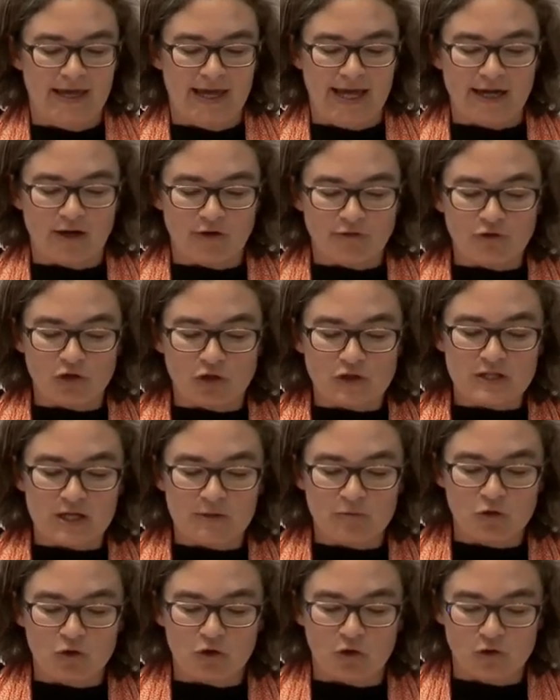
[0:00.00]
And of course, I
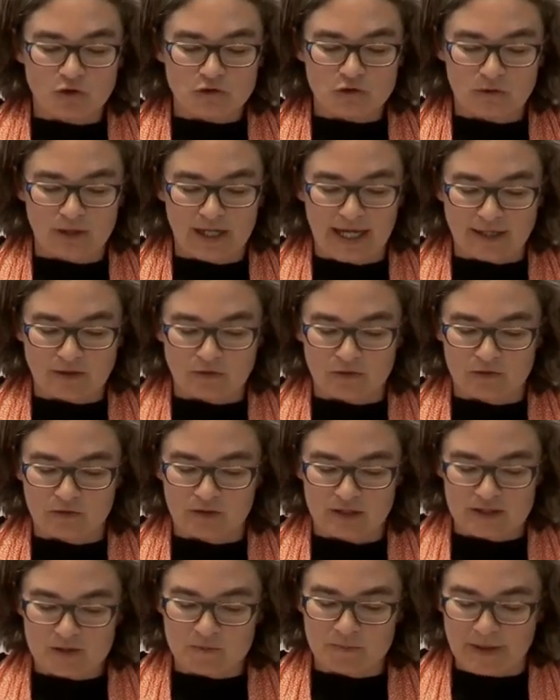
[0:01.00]
would also like to
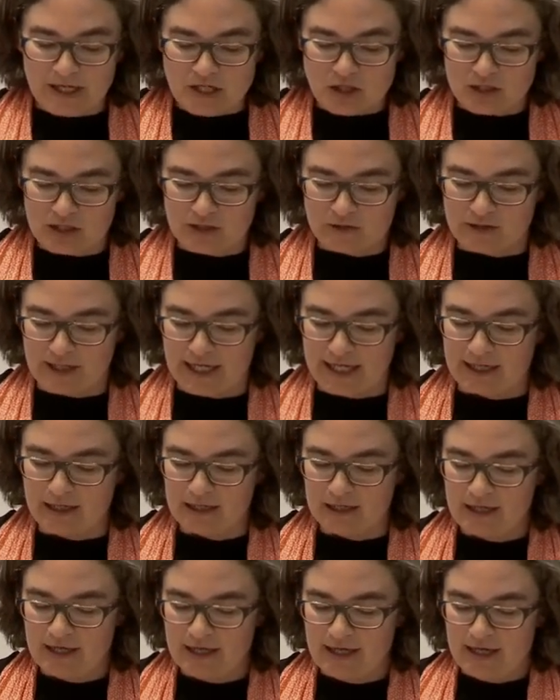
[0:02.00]
especially thank